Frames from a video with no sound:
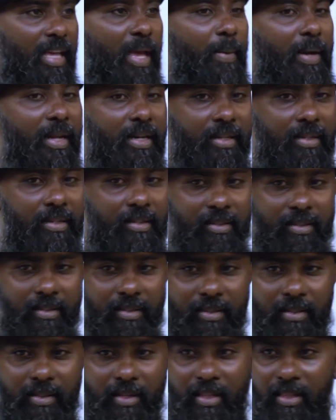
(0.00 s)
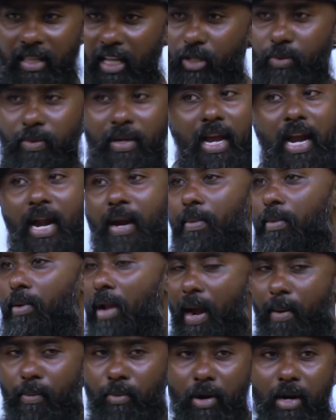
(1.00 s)
Amen. That's why
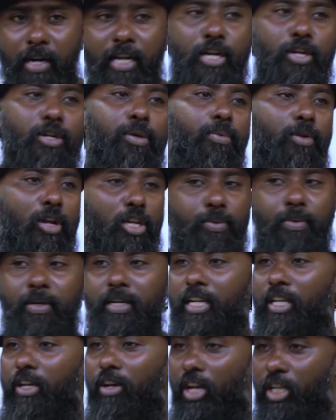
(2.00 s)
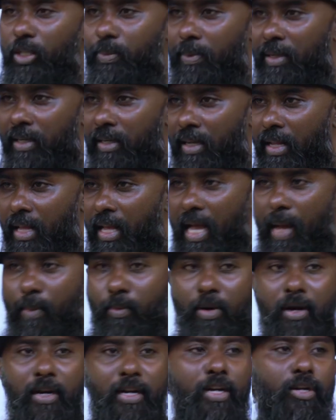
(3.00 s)
I'm not into prosperity gospel.
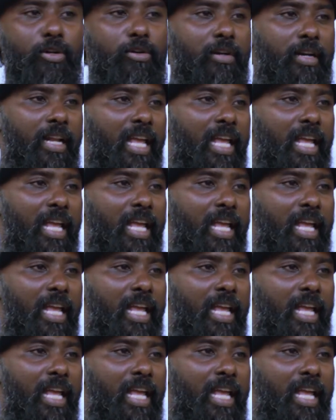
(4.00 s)
I'm not into